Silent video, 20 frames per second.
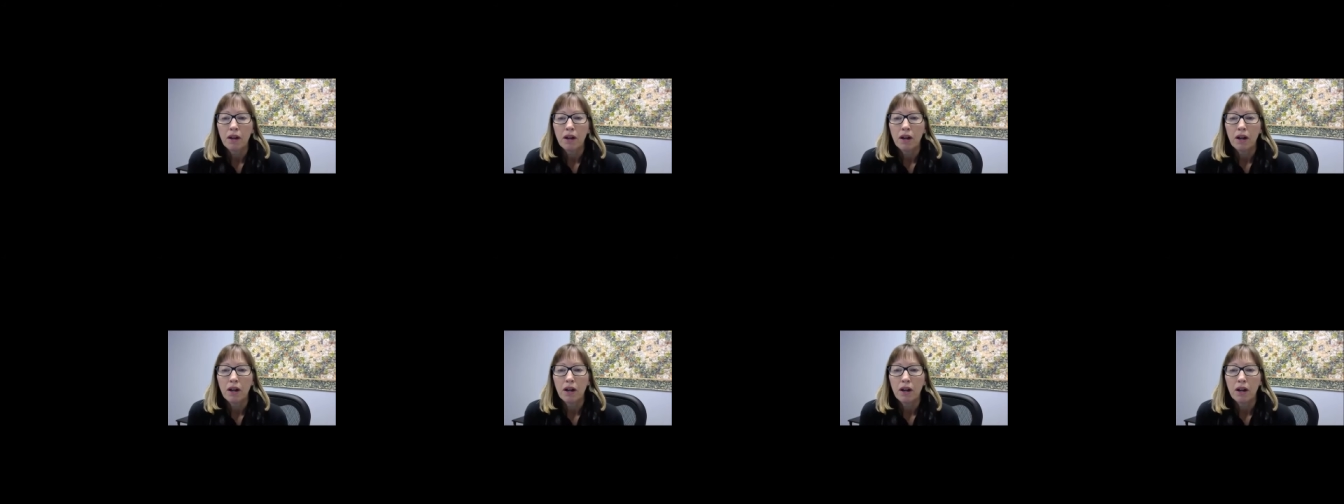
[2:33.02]

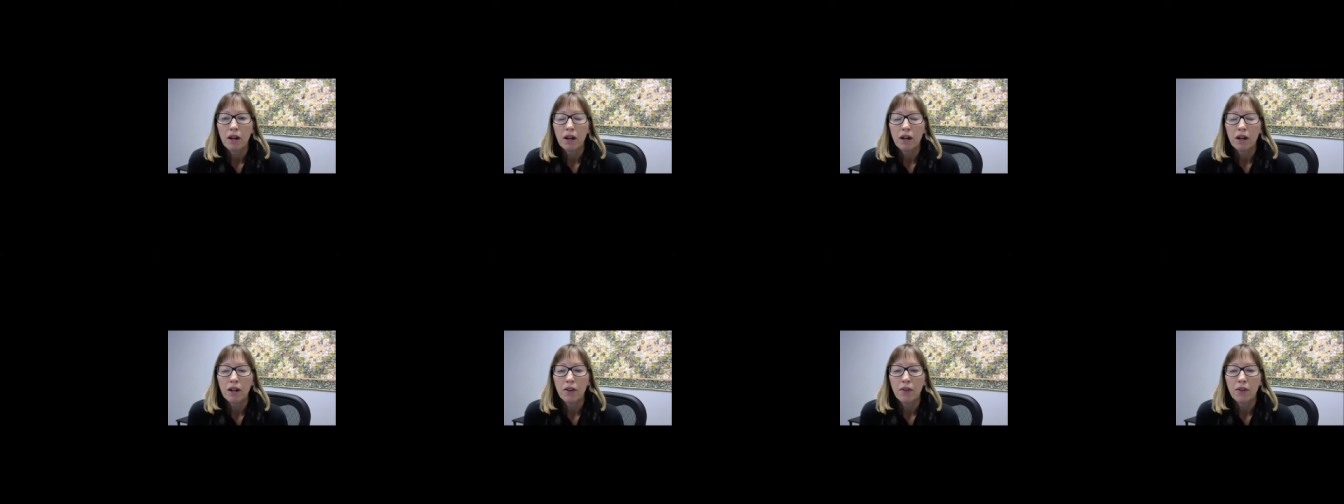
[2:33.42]

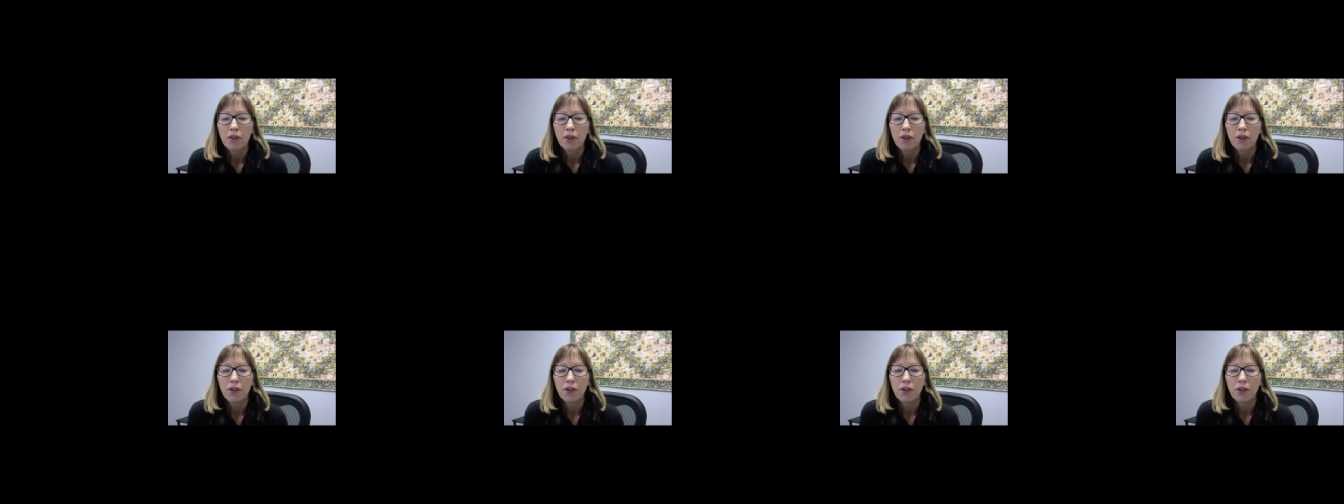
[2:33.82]

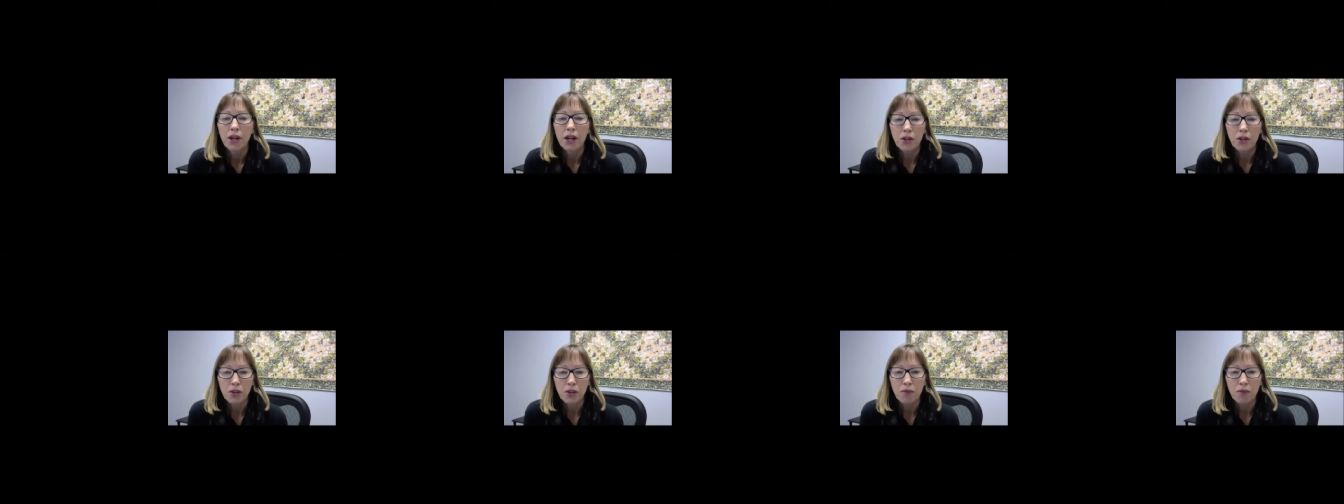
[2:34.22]
the
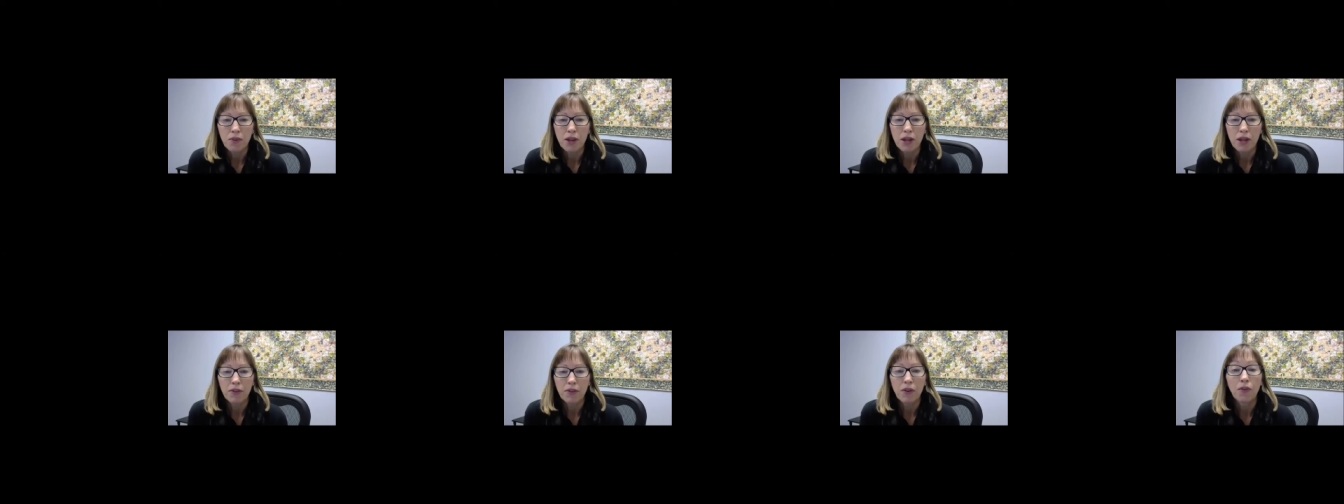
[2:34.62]
dates of
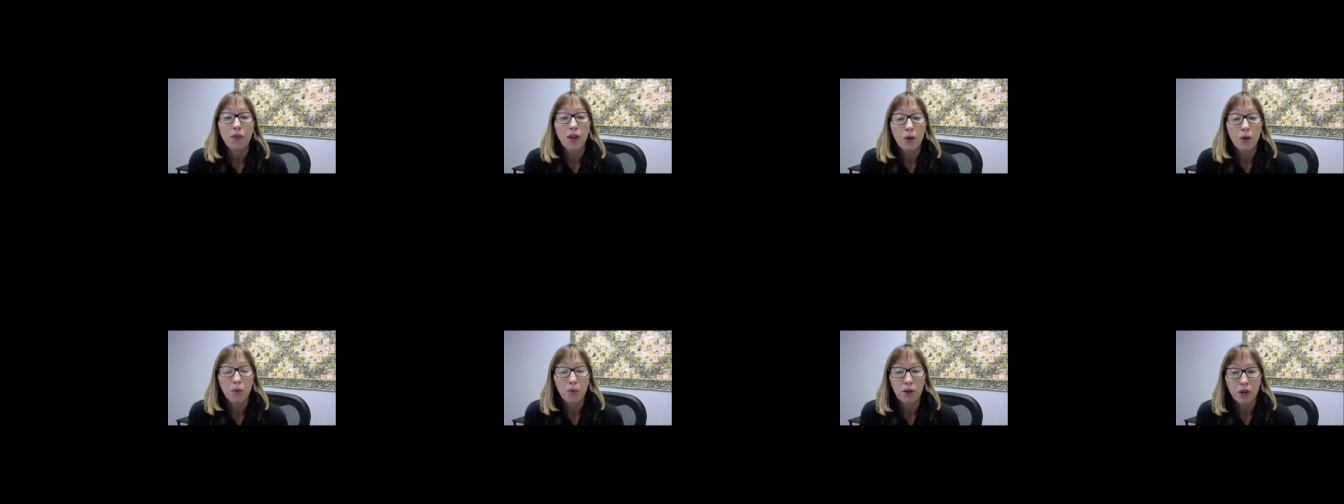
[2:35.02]
that
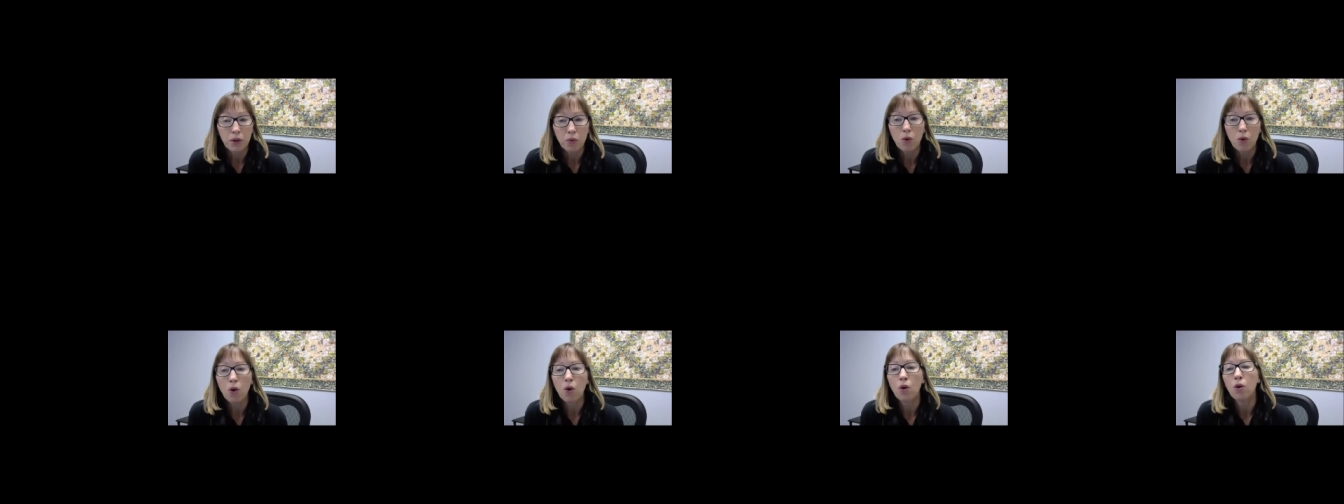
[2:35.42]
they were
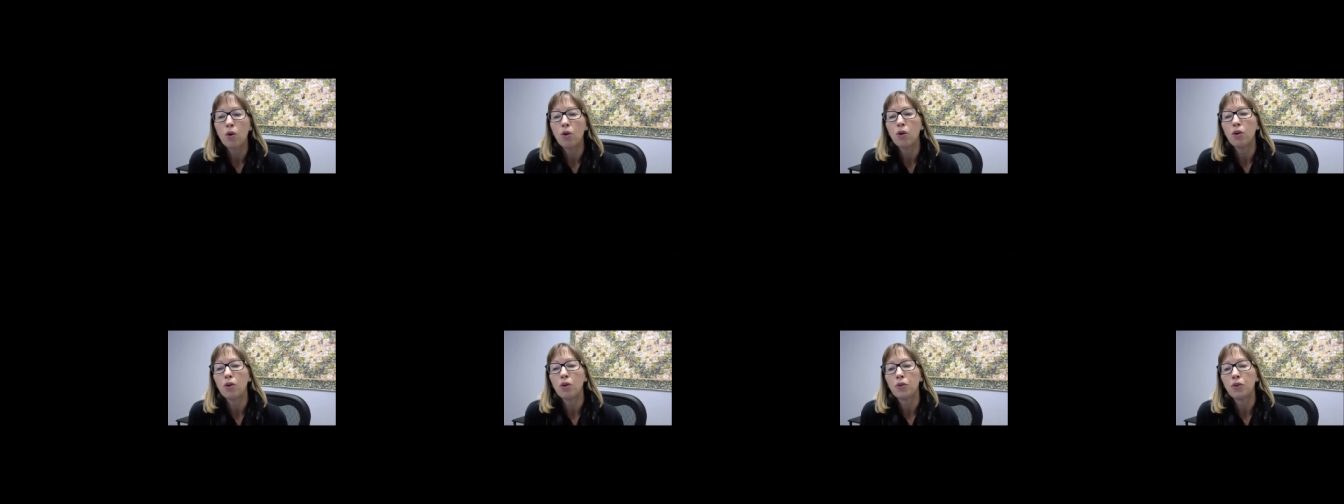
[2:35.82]

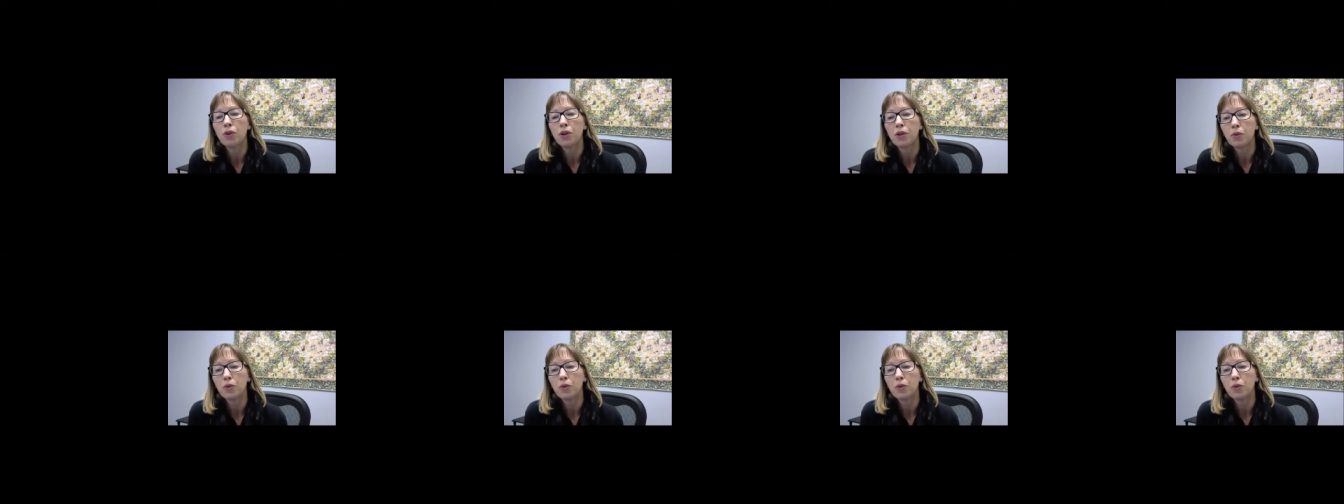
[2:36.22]
enrolled,